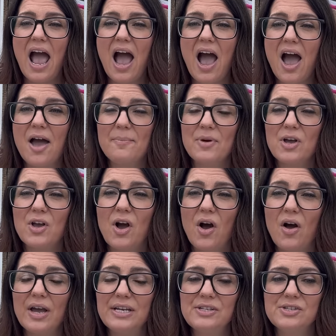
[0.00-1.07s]

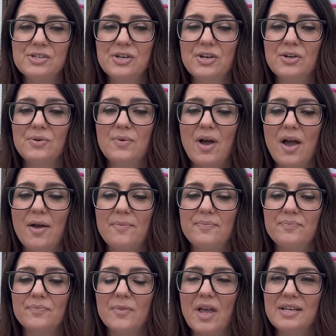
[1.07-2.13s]
guide to
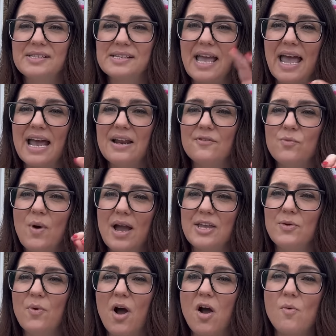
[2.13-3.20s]
a scale of where
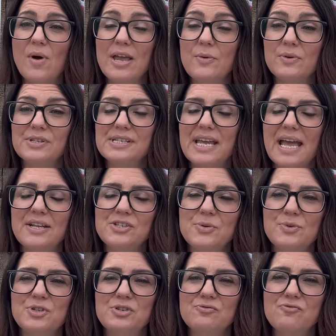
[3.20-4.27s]
you are and where you want to get to,
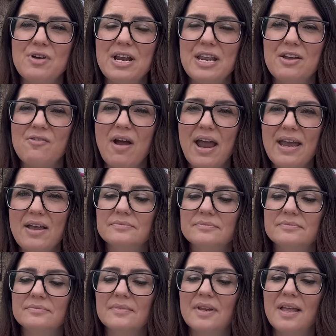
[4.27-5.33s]
which is really great.
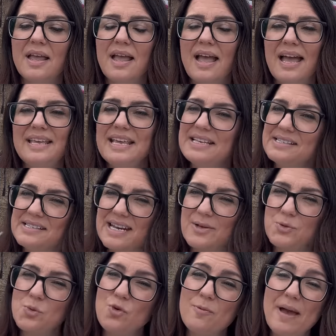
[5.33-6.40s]
And yesterday
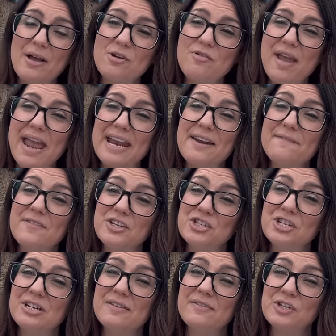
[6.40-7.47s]
was all about creating a
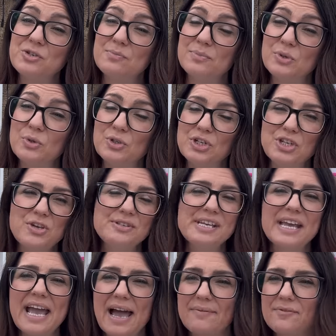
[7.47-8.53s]
vision and a vision board and
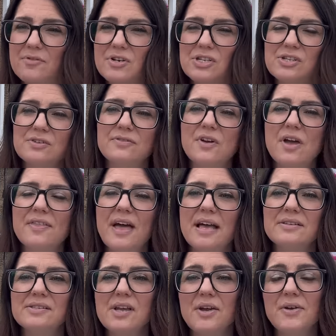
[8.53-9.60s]
using Canva and stuff like
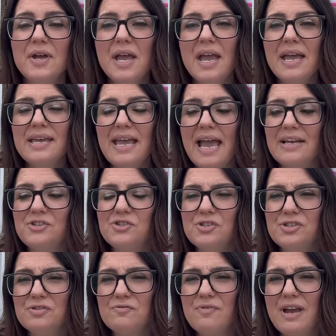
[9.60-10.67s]
that. So yeah, it's
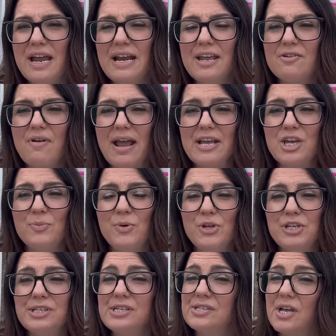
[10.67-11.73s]
just a really great
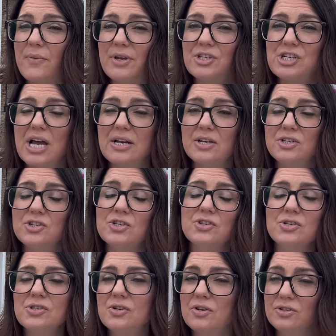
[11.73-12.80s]
community sewing challenge that
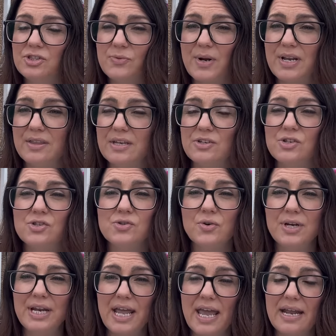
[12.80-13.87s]
doesn't cost you anything to
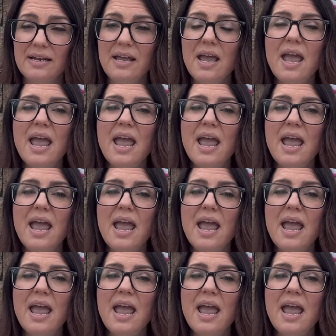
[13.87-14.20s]
join in.